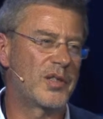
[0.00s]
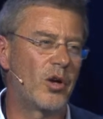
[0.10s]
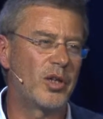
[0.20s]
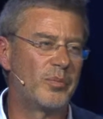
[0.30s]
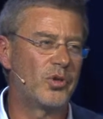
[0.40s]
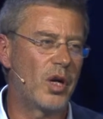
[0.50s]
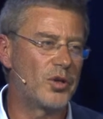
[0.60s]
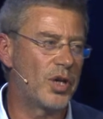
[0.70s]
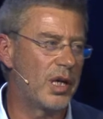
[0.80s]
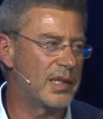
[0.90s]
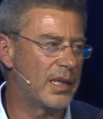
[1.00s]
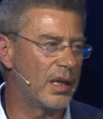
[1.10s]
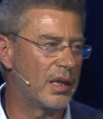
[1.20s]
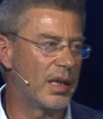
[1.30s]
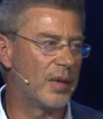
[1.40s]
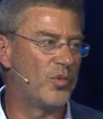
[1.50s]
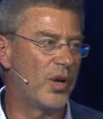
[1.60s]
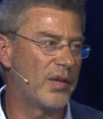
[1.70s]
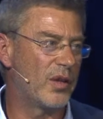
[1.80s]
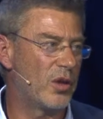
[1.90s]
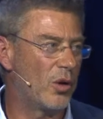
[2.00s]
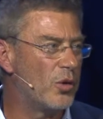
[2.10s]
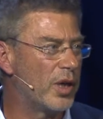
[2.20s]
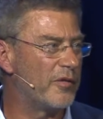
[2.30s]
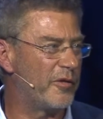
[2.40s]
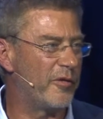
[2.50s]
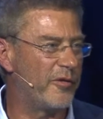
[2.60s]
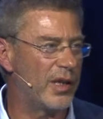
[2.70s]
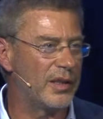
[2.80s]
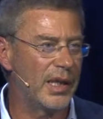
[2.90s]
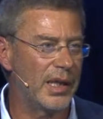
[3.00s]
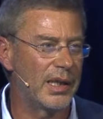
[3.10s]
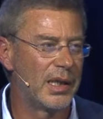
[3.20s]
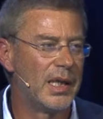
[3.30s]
startup projects in Brain that are looking for funding,